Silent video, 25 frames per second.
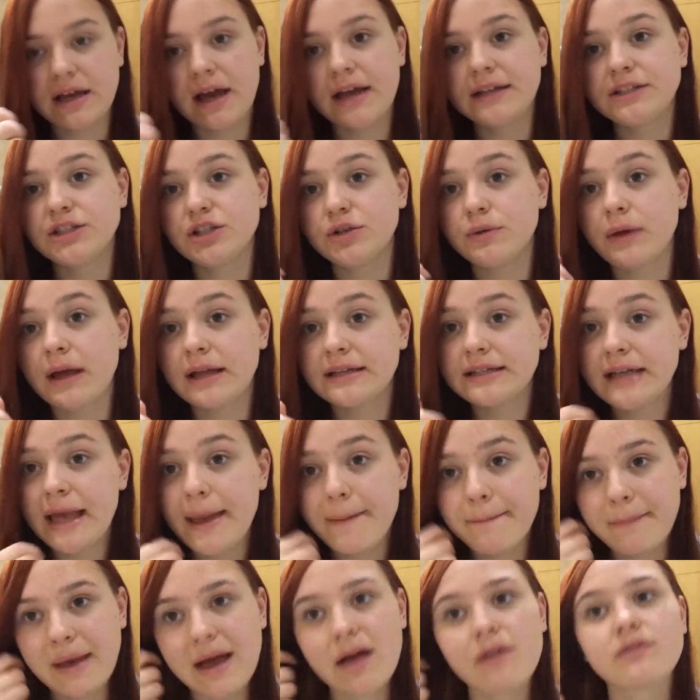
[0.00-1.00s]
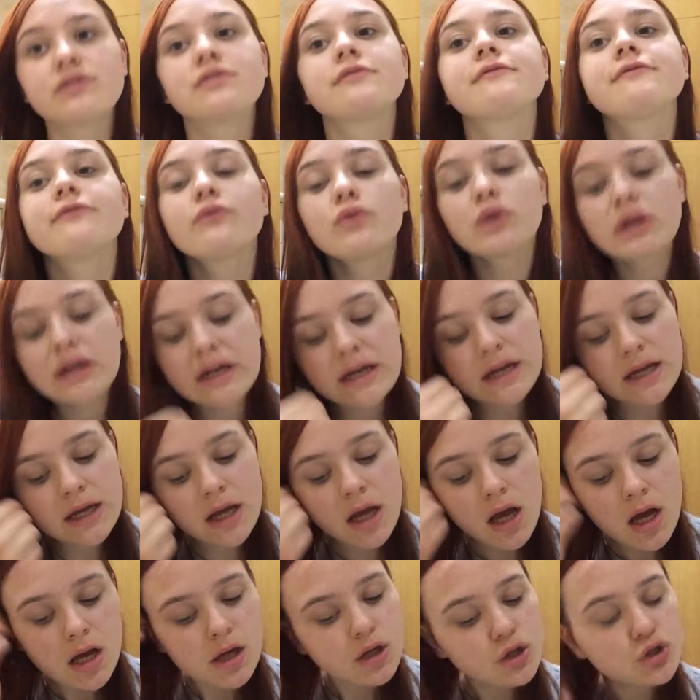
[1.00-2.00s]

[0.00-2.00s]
I do get £10 free,